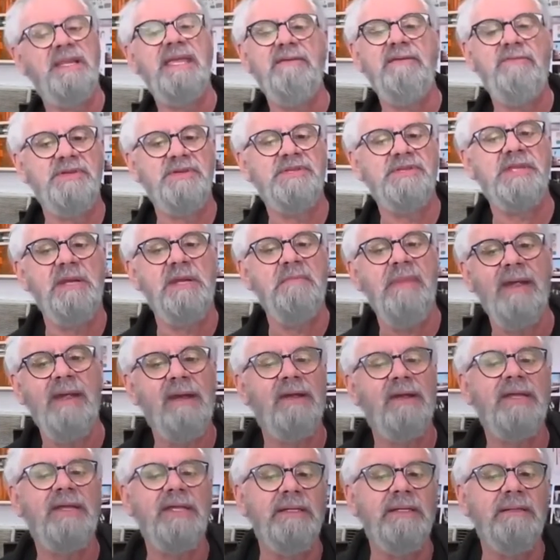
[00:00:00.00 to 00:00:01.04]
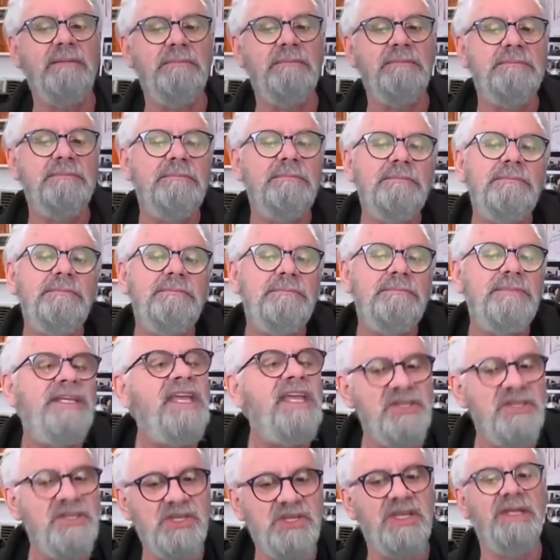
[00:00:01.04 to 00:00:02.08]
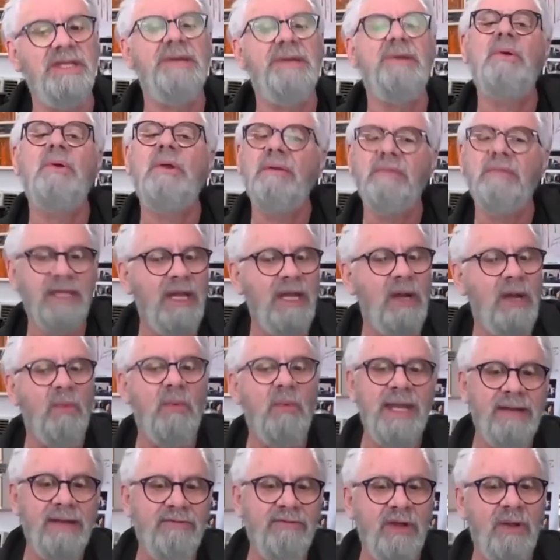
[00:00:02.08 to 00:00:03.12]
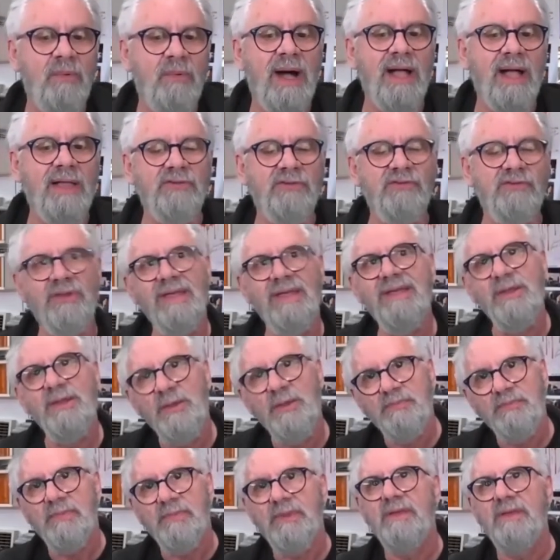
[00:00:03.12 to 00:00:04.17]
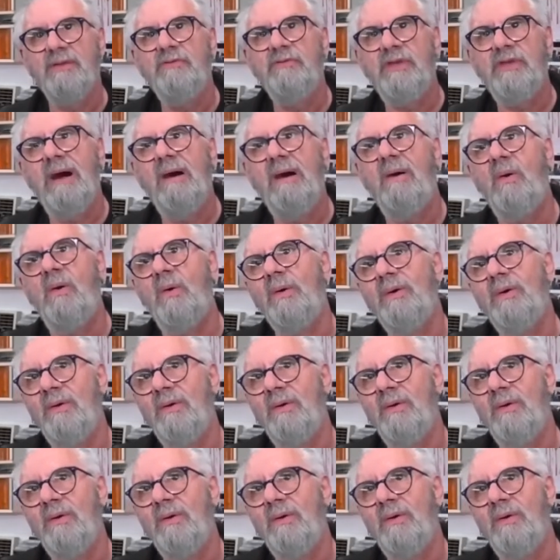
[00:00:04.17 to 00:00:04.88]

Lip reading: was an American kitchen or, whatever it was. So